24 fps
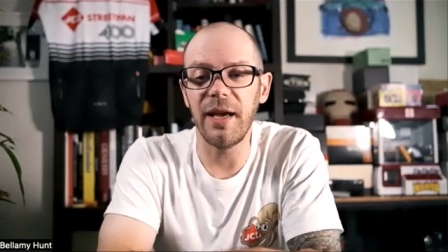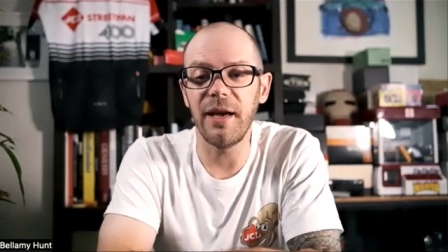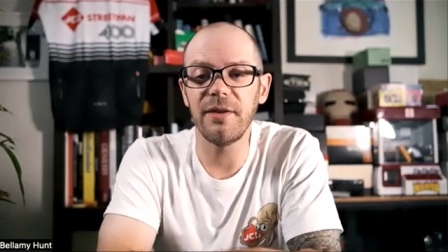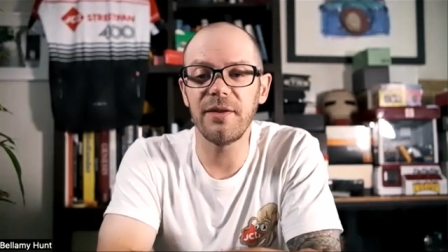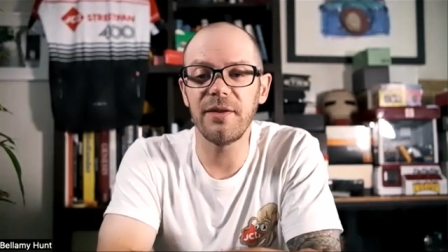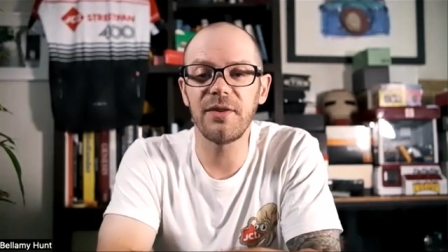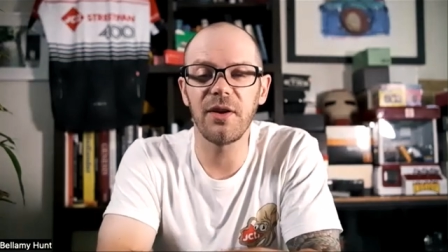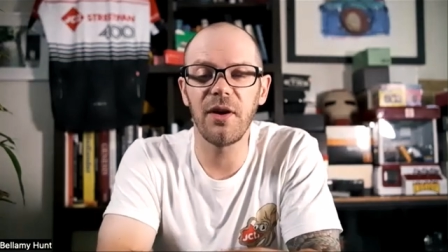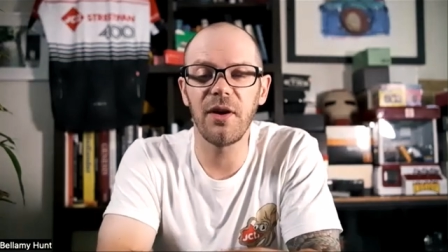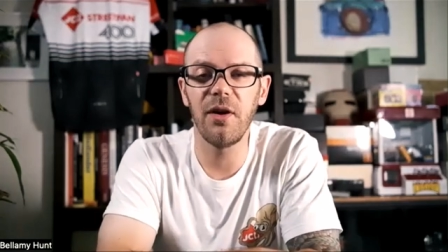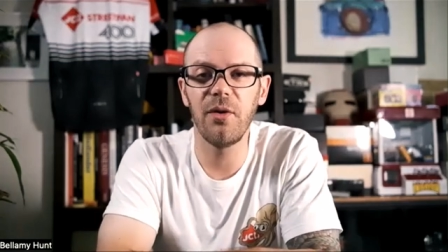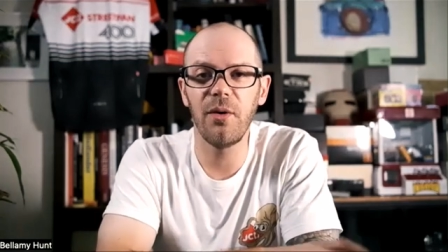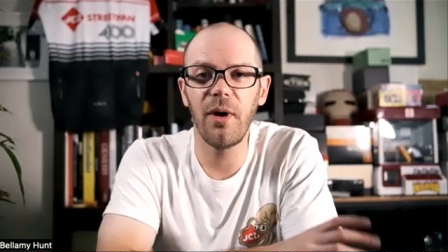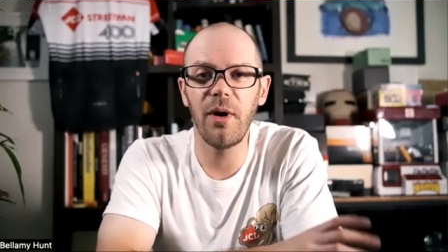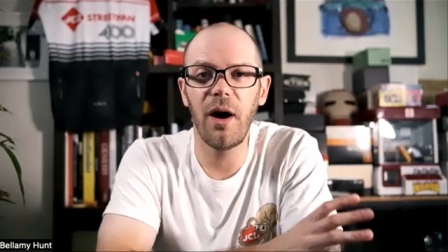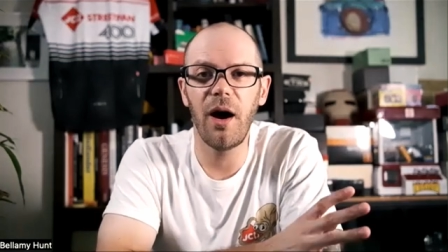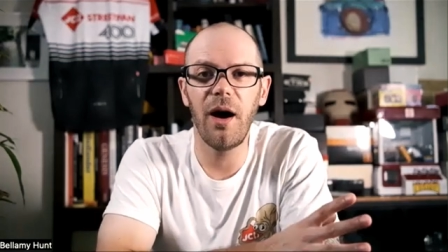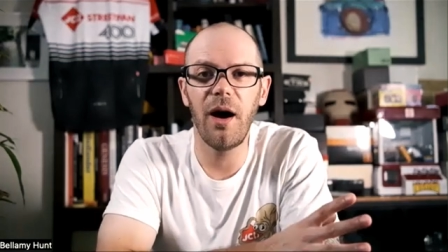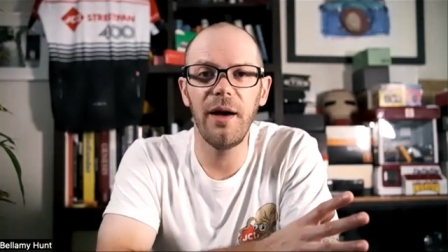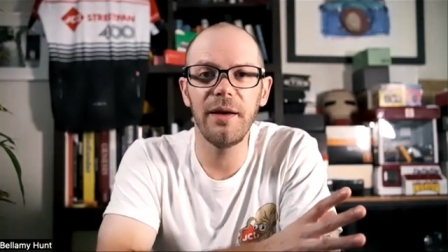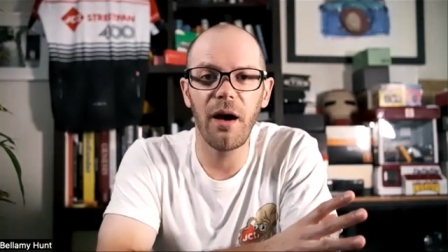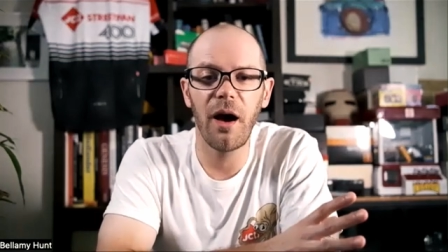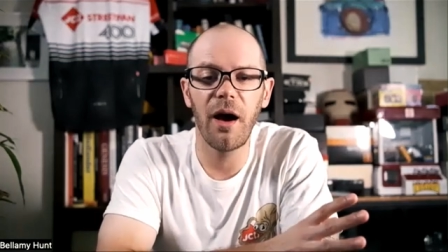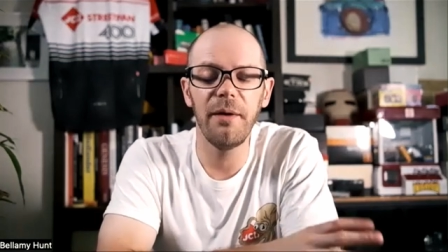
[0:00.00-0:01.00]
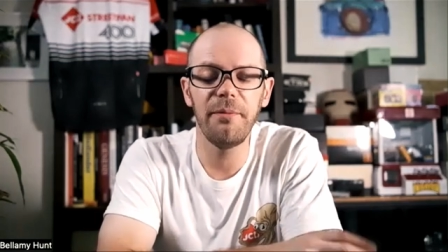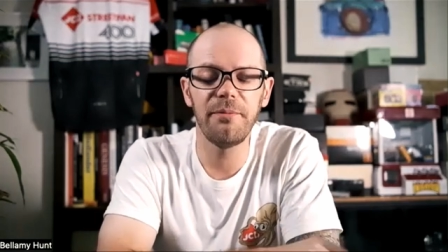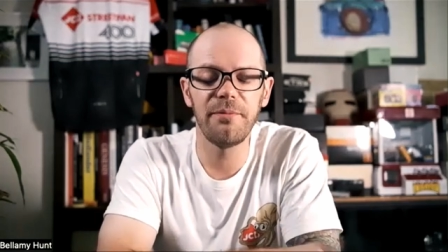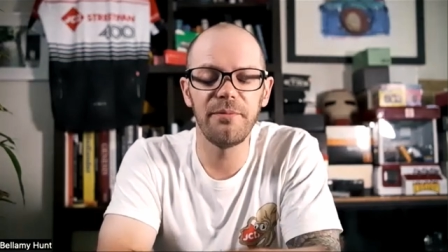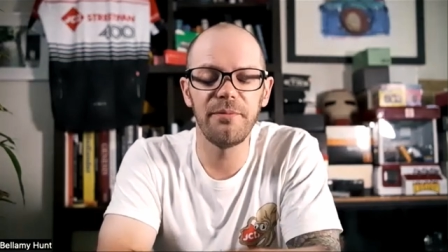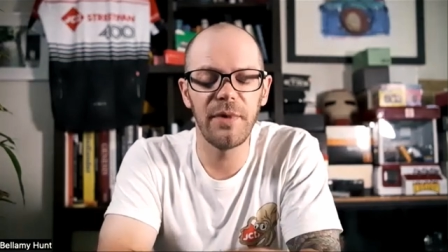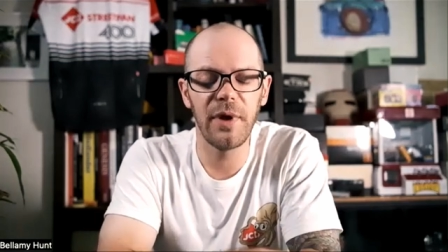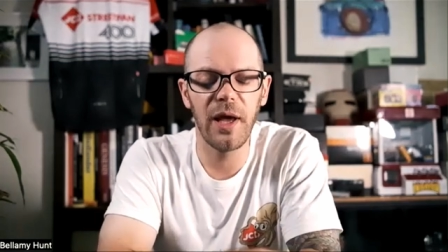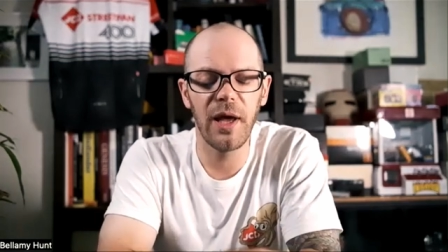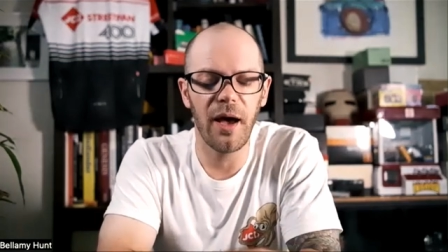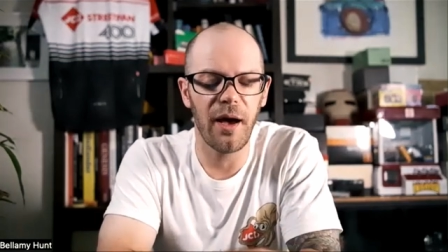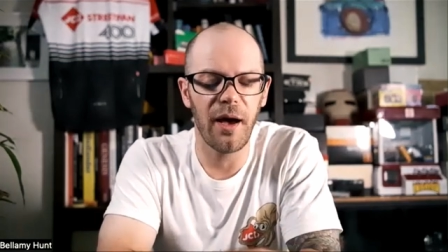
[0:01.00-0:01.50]
So I, I
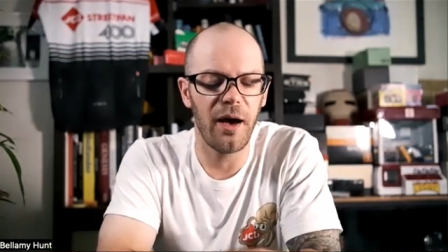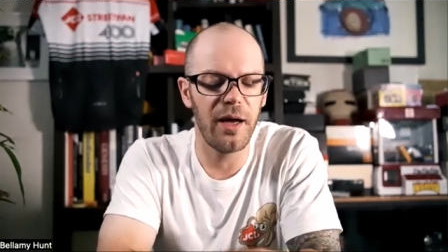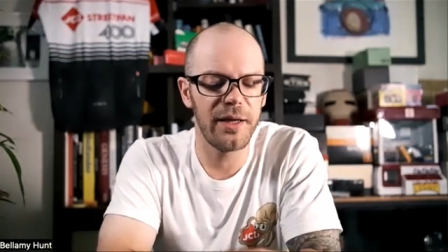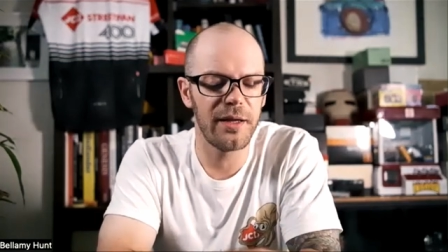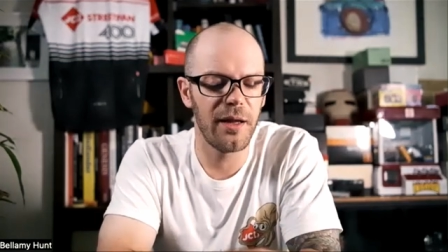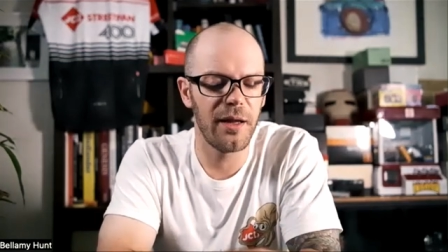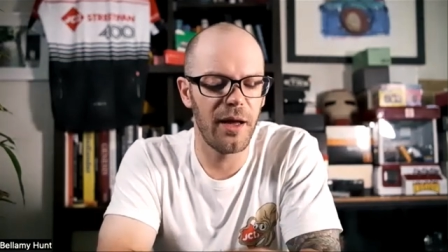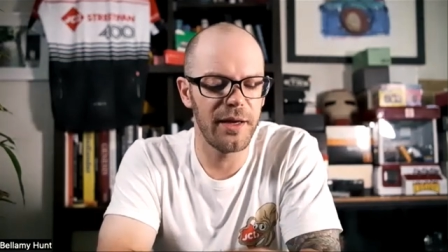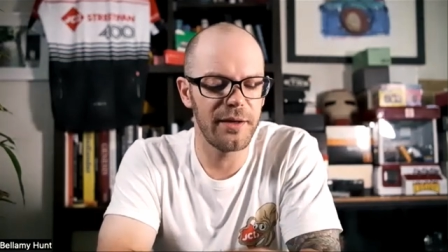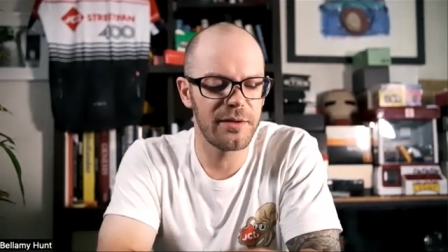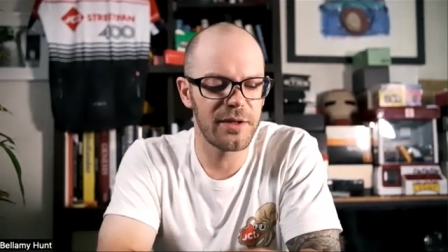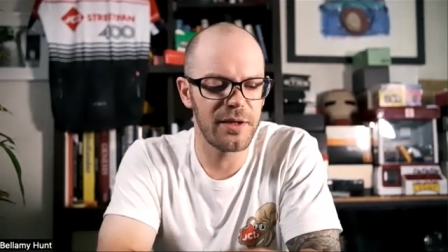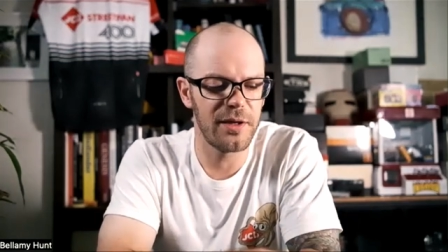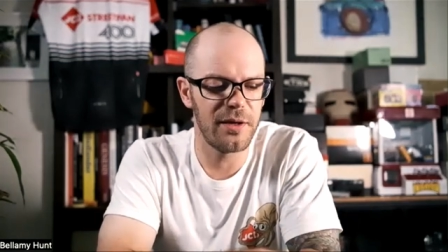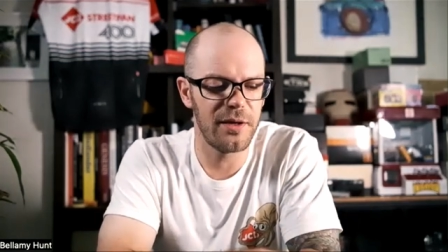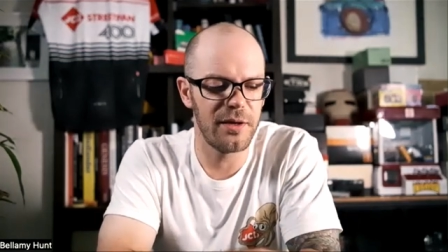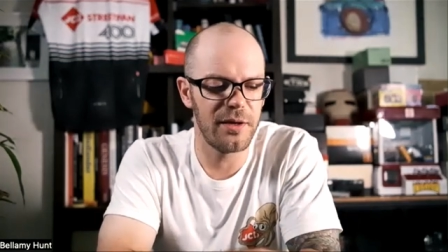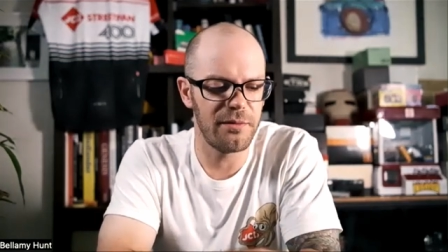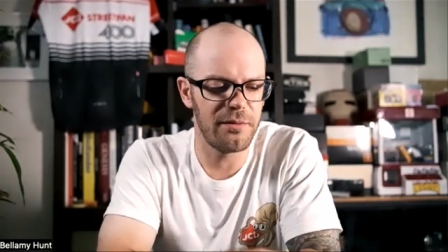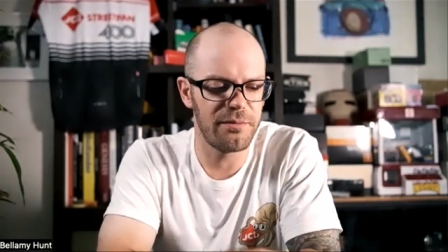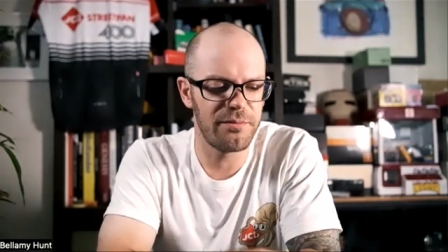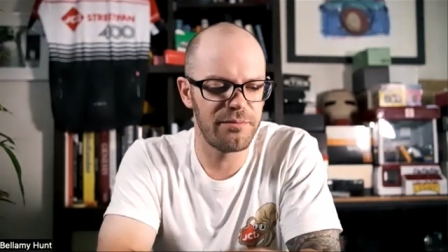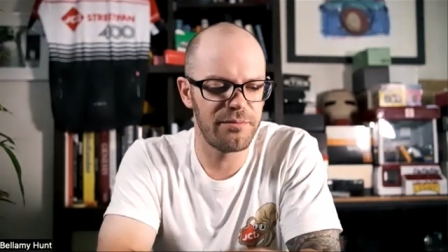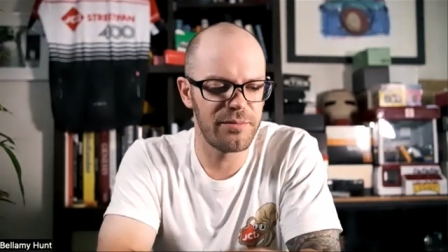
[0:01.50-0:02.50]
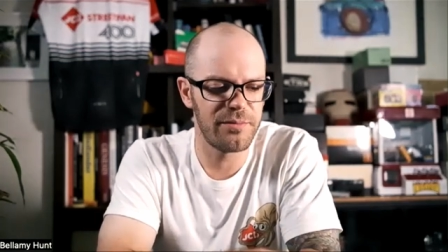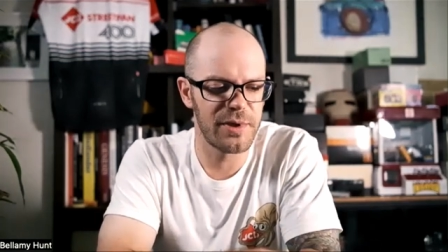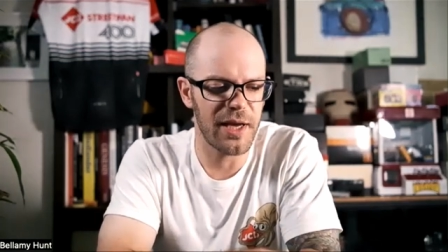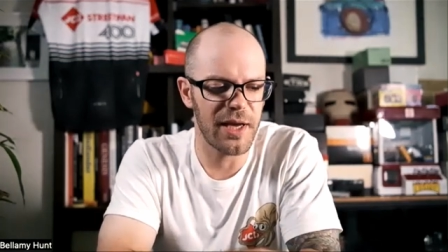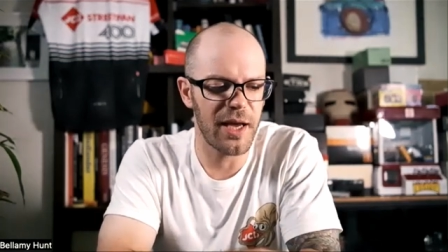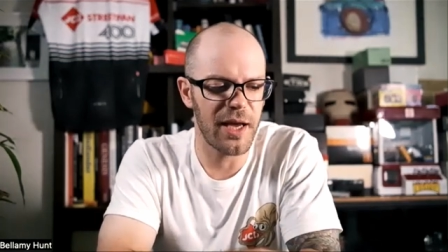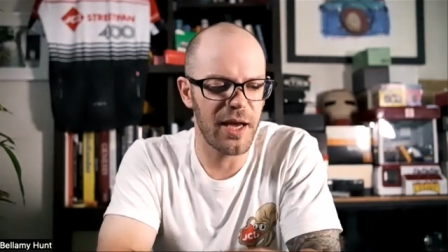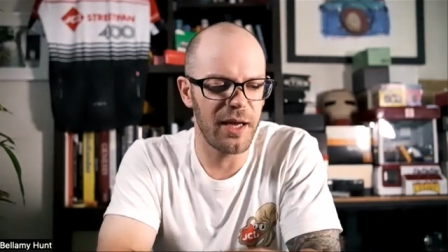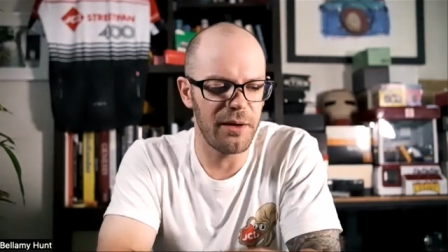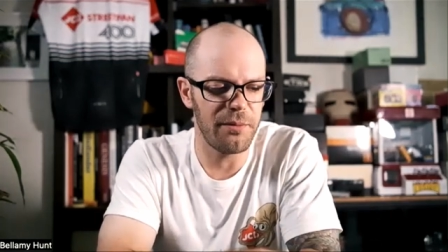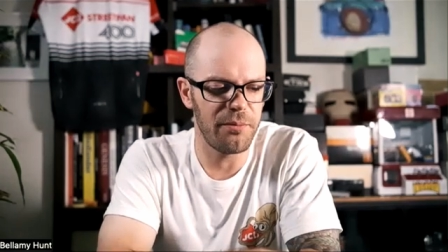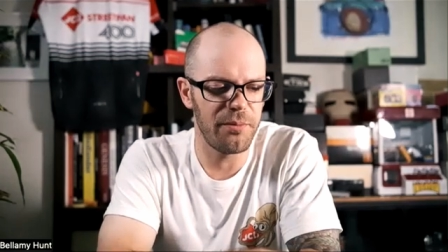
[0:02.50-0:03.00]
yeah, I'd like to
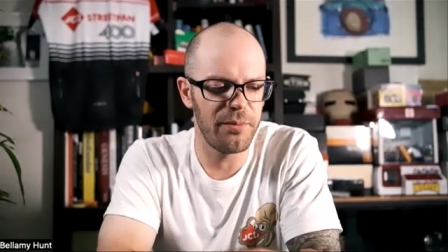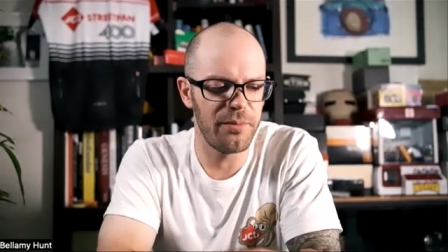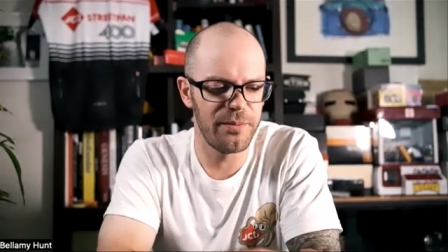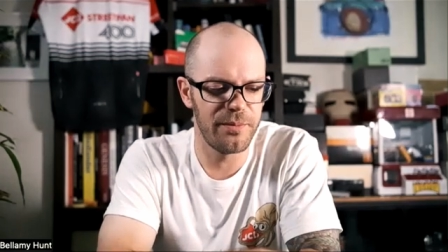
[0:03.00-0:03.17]
say